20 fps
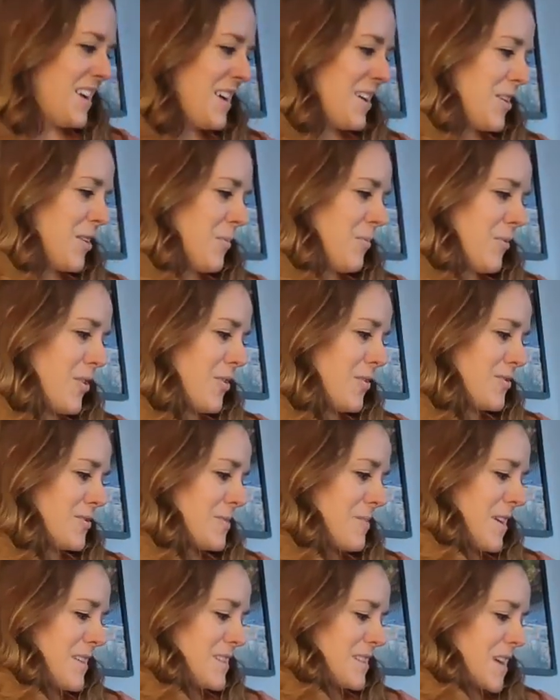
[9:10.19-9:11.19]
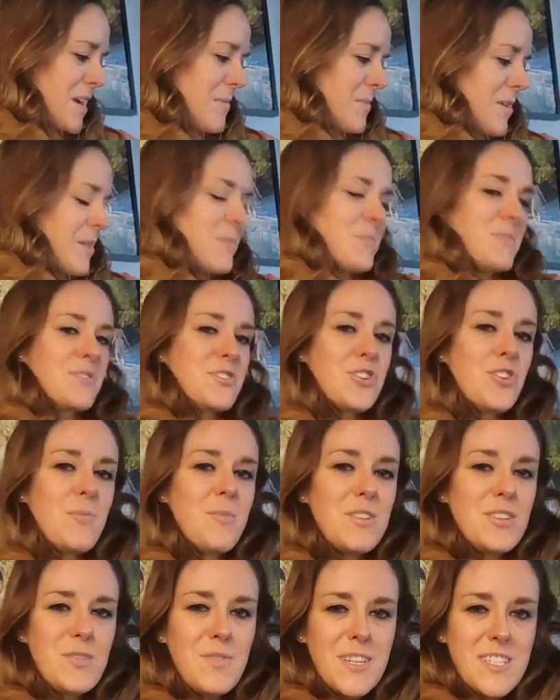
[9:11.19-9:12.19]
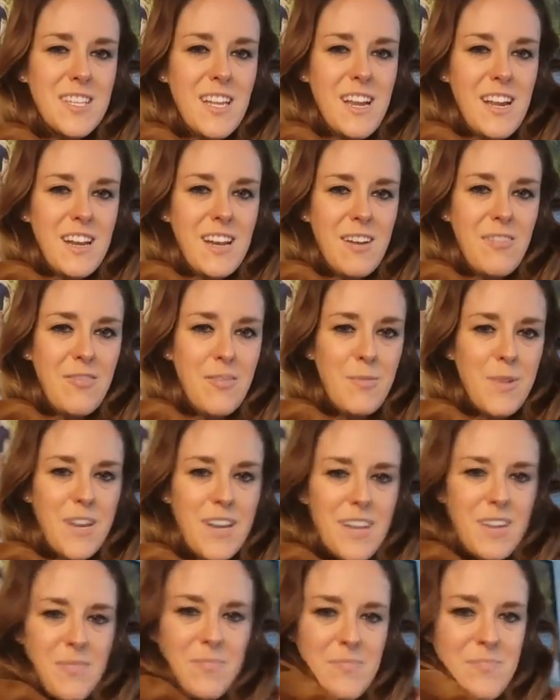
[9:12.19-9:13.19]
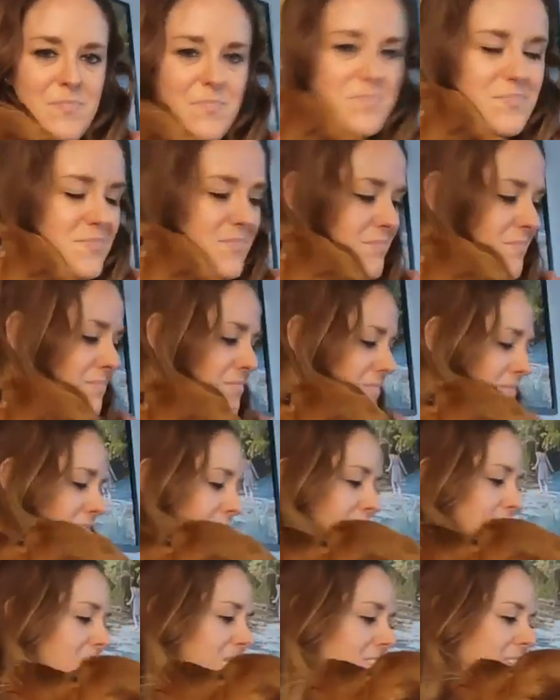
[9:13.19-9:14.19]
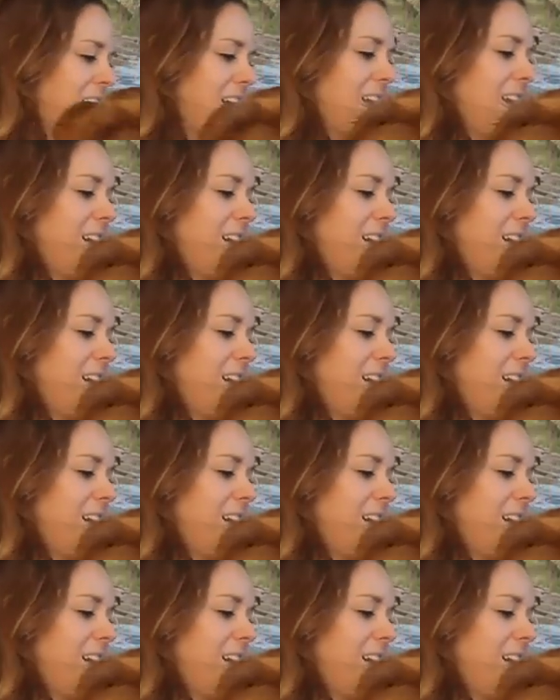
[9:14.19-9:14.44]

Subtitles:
And her brother's about to come up. Sherman, you want to say hi to everybody? You want to say